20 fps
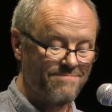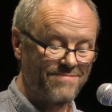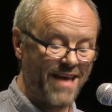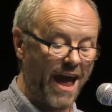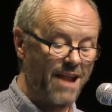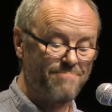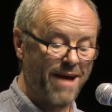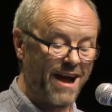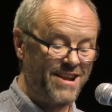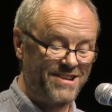
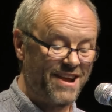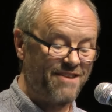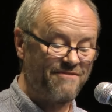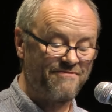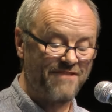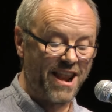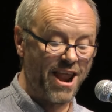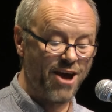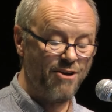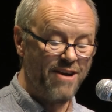"That, my dear
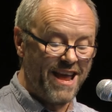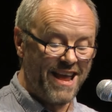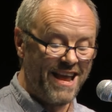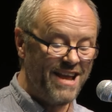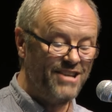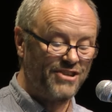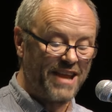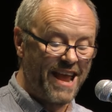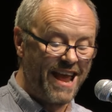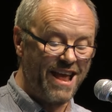fellow,
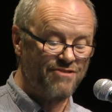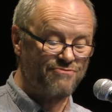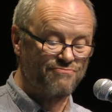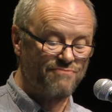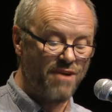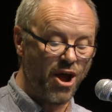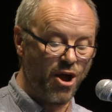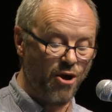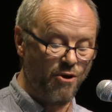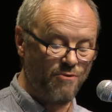is
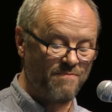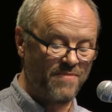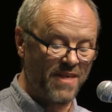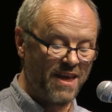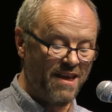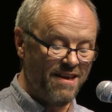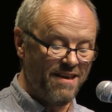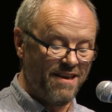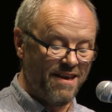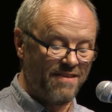Heathrow.
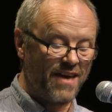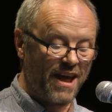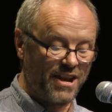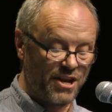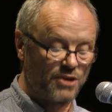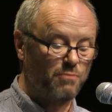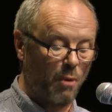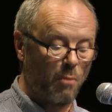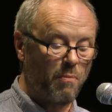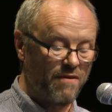
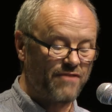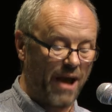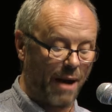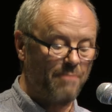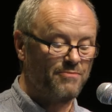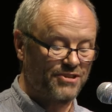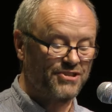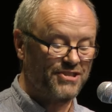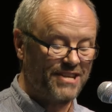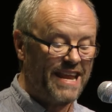That is what we've
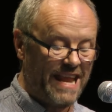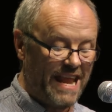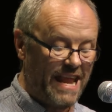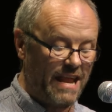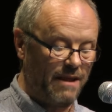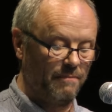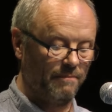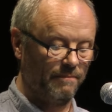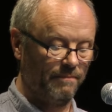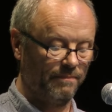come to
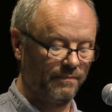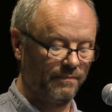see."